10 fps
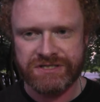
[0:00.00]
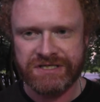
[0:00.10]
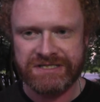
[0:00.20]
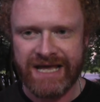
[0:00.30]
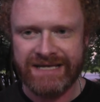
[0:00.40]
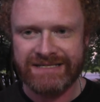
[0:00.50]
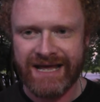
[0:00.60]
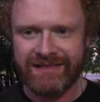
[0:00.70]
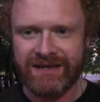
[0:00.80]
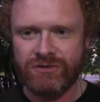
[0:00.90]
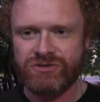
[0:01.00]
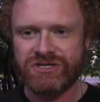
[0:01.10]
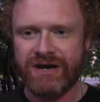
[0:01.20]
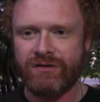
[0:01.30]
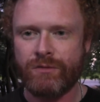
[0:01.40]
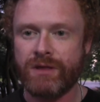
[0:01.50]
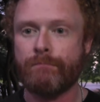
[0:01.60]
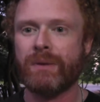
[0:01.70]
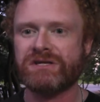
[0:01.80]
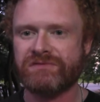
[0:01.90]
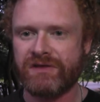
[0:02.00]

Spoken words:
success and then you share it with a bunch of